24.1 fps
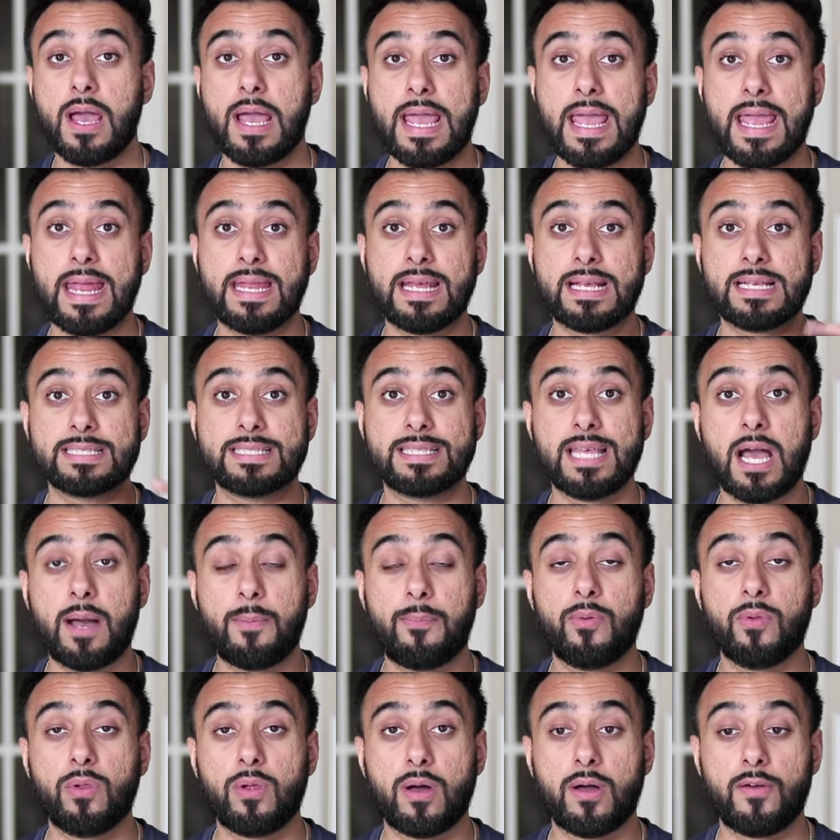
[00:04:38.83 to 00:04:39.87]
an
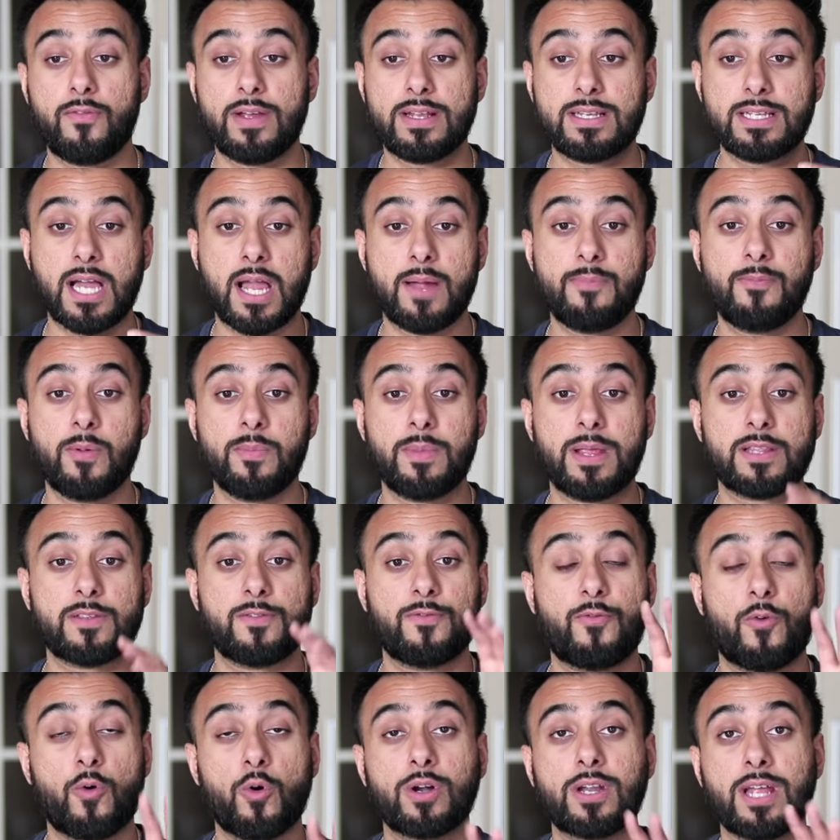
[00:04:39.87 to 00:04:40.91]
example of a time frame that's
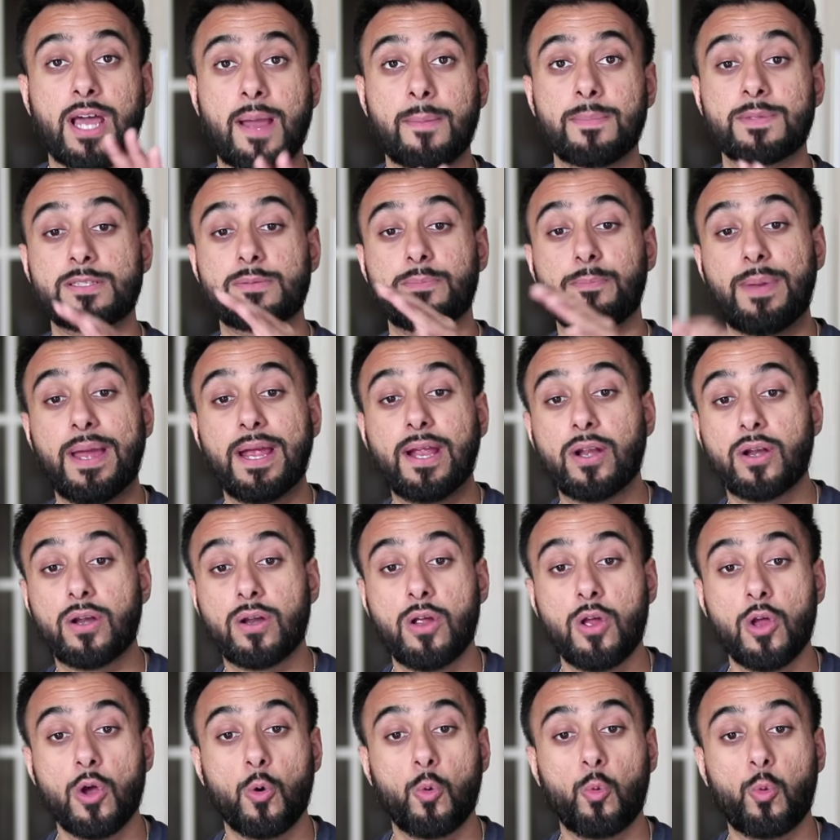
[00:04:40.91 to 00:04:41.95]
4 times
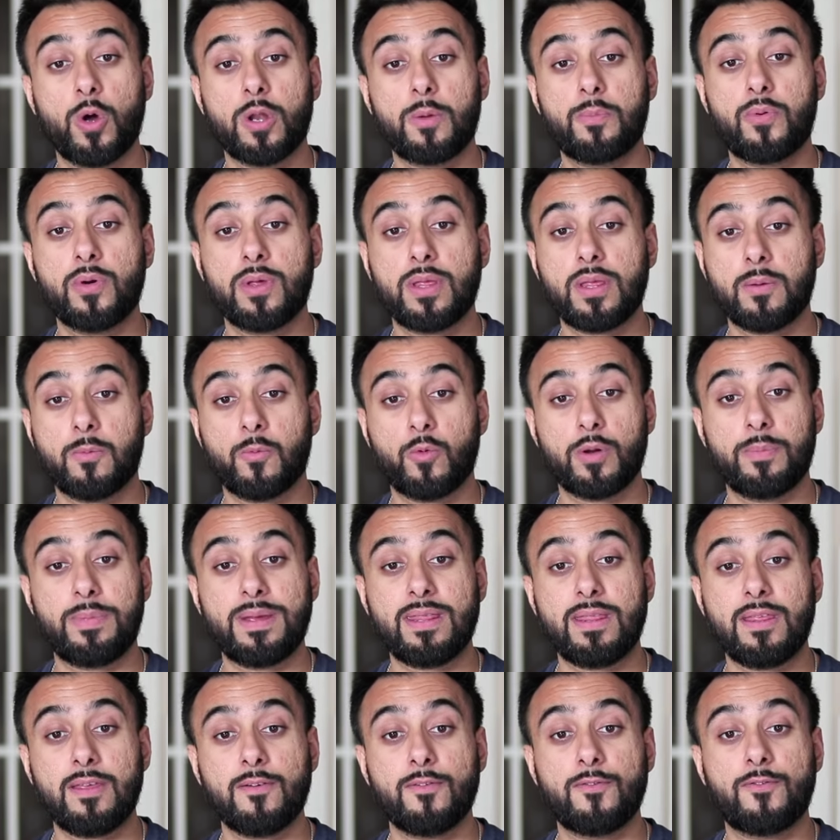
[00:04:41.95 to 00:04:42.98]
bigger would be
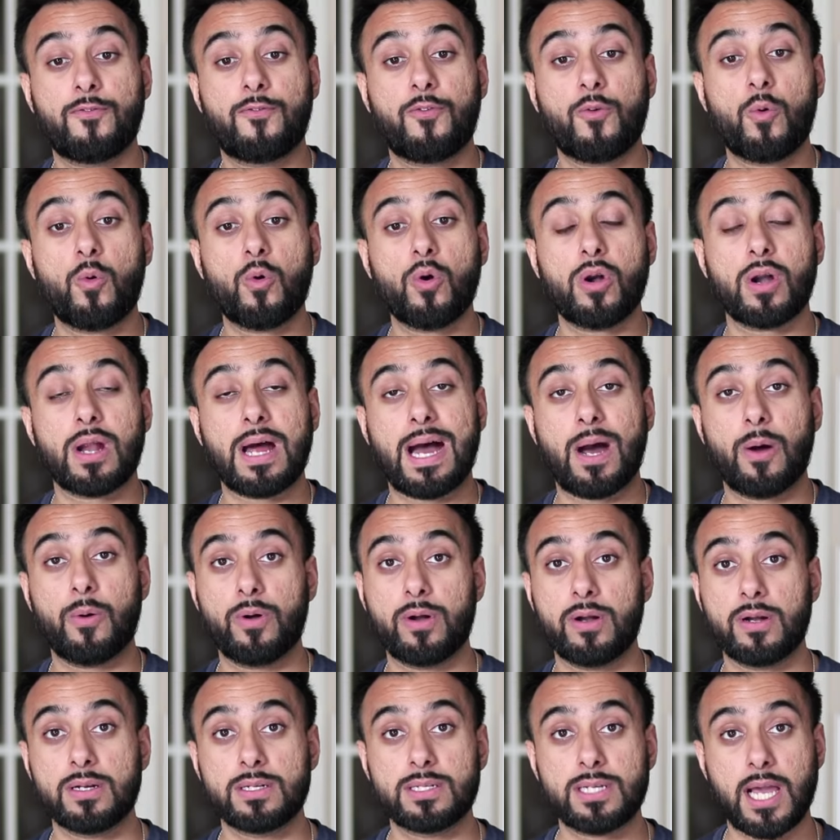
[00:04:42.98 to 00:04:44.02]
the 4
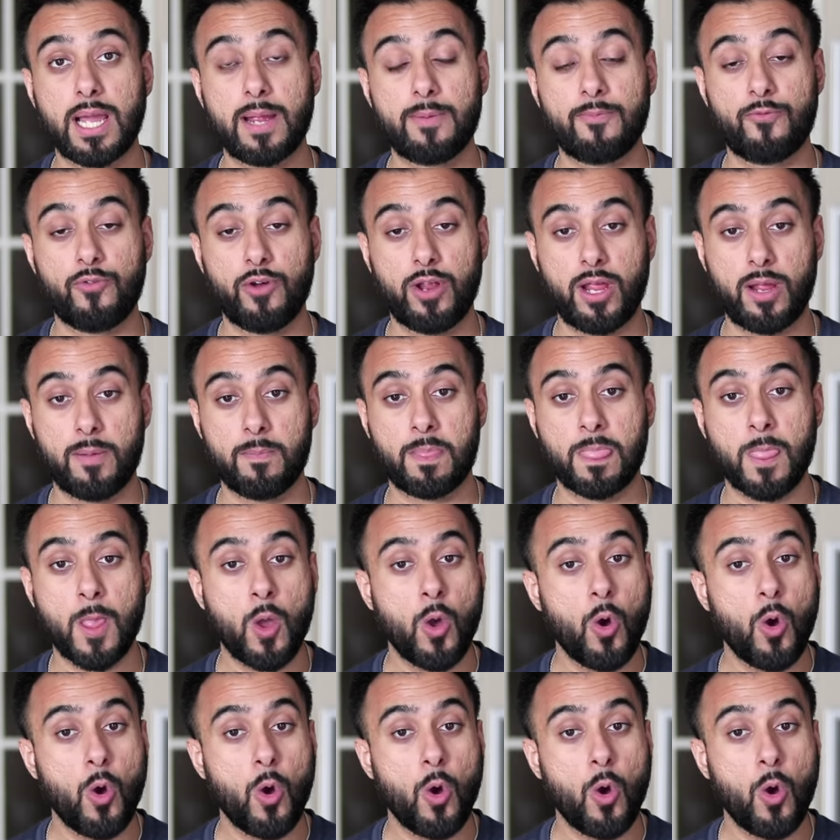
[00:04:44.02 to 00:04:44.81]
hour time frame.